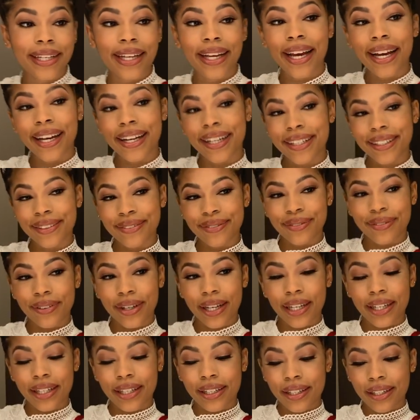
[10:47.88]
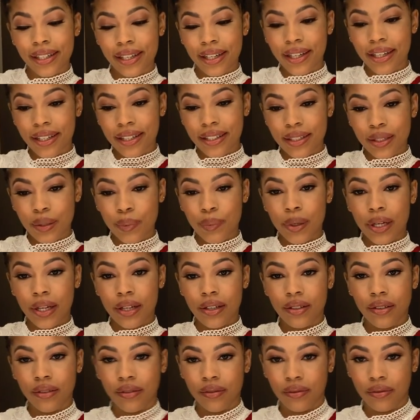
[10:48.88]
I am ready. It is
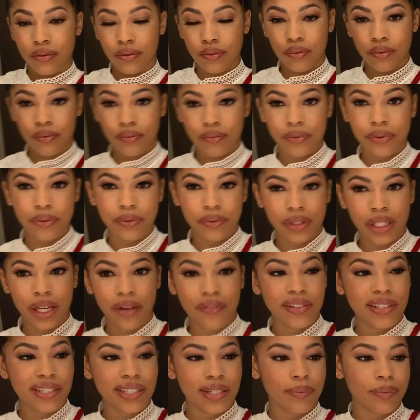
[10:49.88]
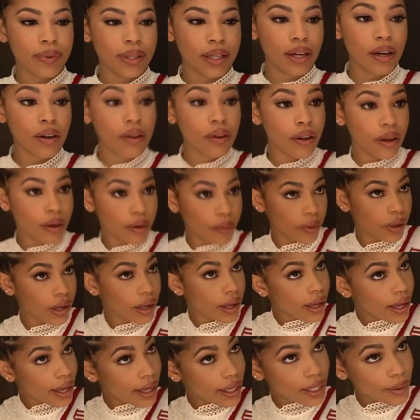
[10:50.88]
about 7 something, I don't know.
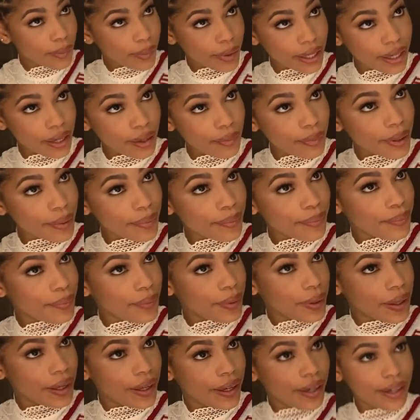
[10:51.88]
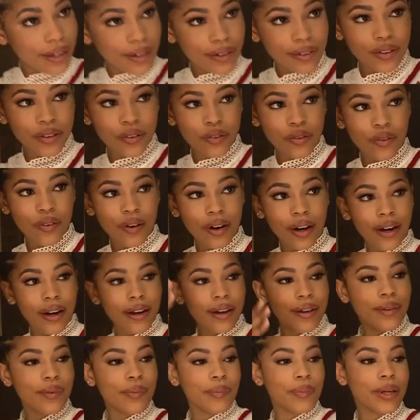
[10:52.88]
Did I have my bun,
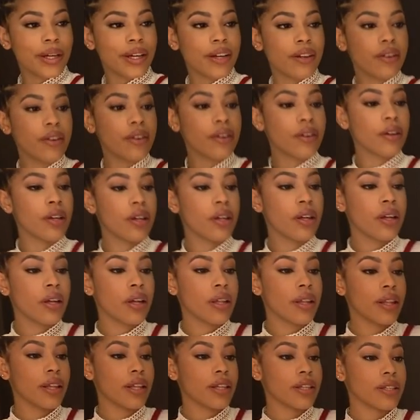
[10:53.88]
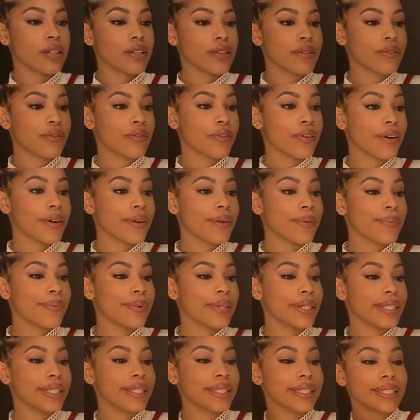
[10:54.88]
crown, banner. This is
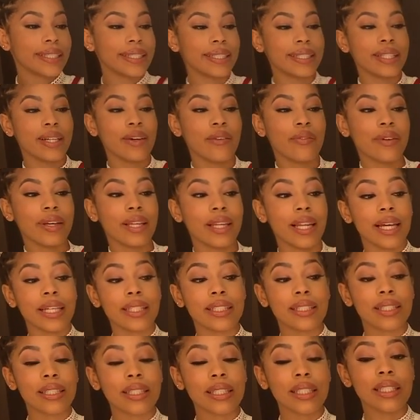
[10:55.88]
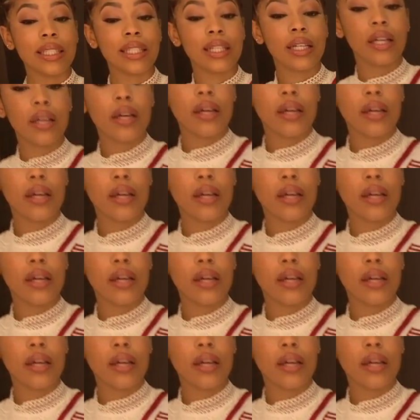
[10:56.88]
from Sophie Leslie.